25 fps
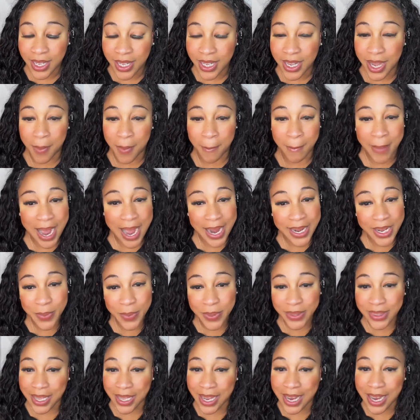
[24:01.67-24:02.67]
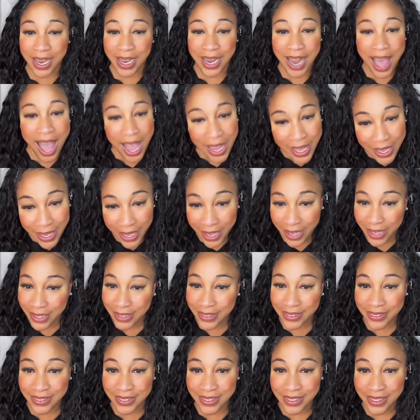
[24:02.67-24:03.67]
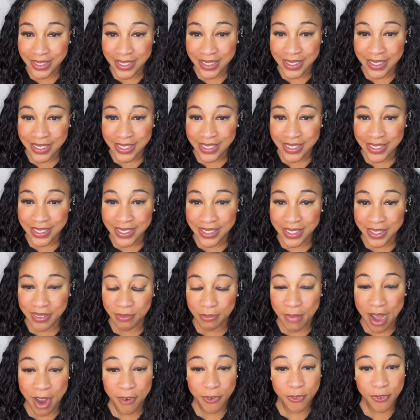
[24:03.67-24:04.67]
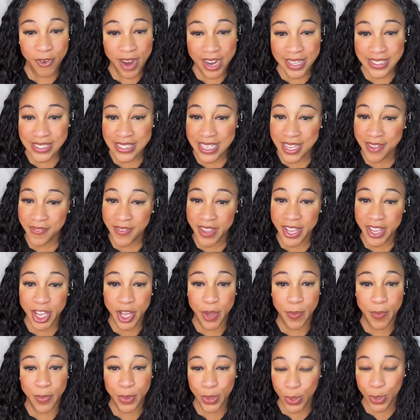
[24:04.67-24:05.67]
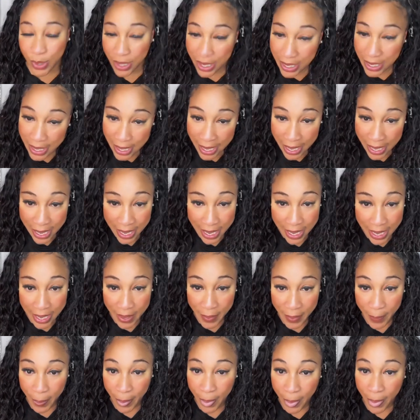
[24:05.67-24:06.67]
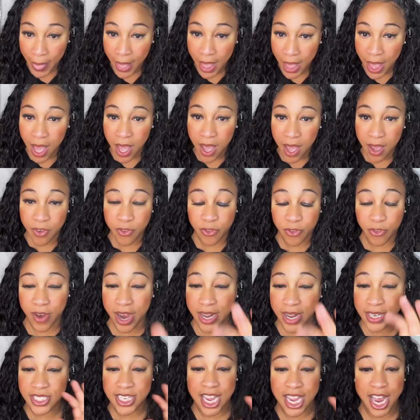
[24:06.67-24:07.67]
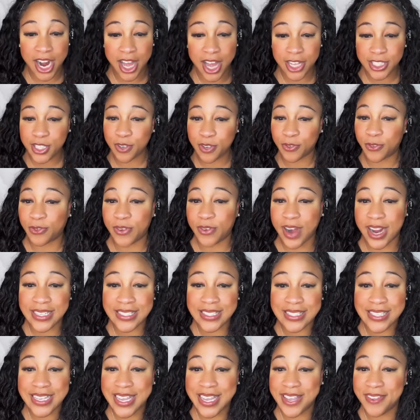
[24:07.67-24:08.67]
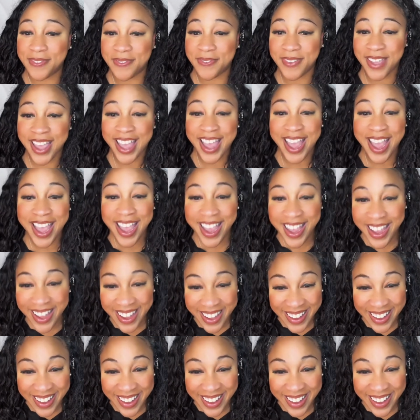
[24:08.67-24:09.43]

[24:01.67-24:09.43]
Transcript: Amani with the clock it, my Freck TV community. Shout out to Freck TV.